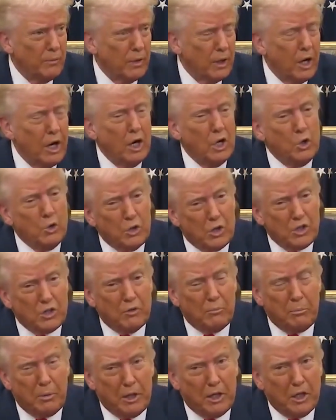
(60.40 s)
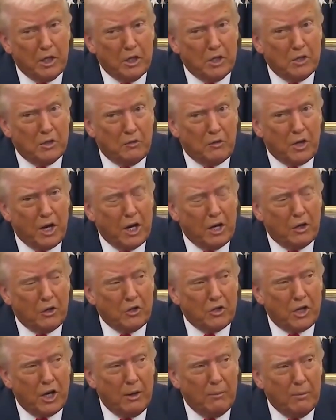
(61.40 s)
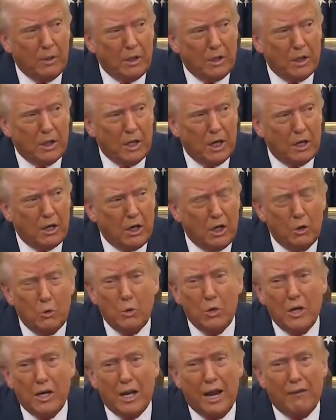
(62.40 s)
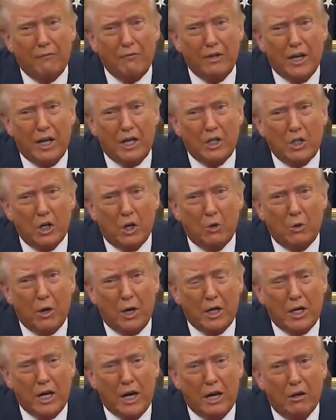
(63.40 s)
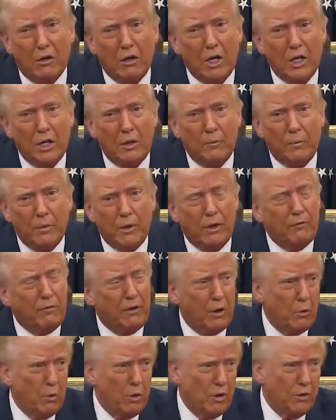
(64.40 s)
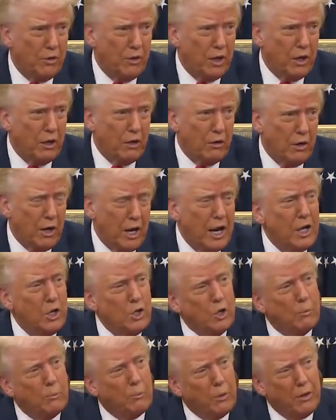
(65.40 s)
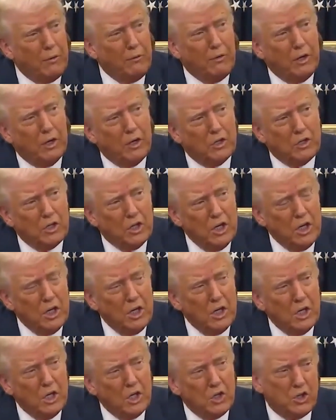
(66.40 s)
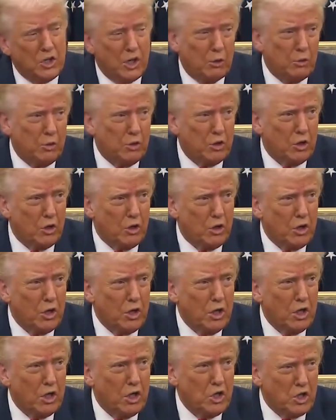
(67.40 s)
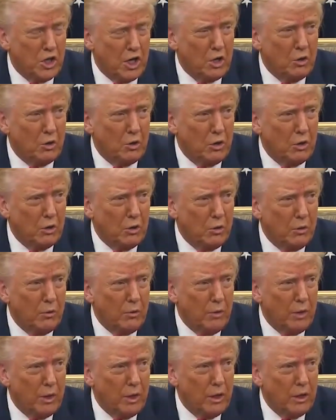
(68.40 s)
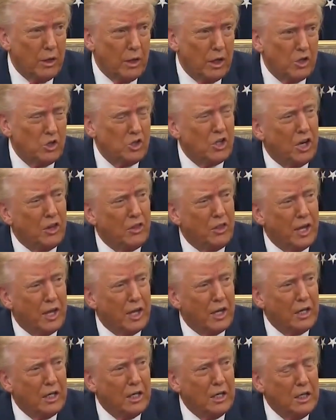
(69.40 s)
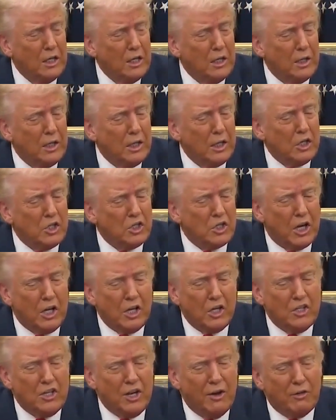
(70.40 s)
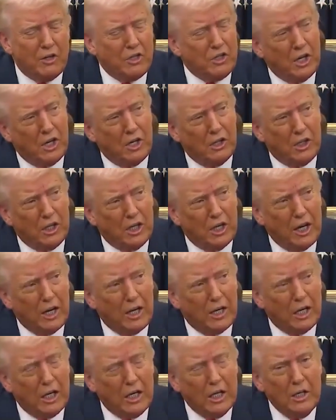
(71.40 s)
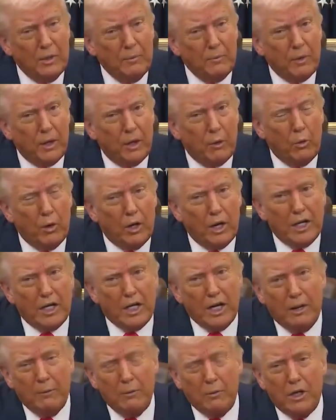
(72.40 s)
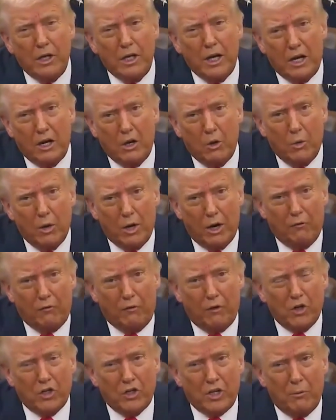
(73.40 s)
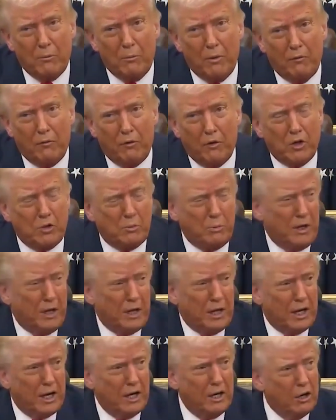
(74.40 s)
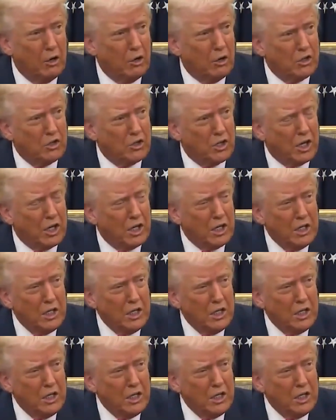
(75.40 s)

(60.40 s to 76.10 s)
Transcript: hundreds of billions of dollars came into NATO. You wouldn't have NATO right now if I weren't there. And your previous Secretary General has said that. He said he's never seen anything like it. When I came to NATO, when I first had my first meeting, I noticed that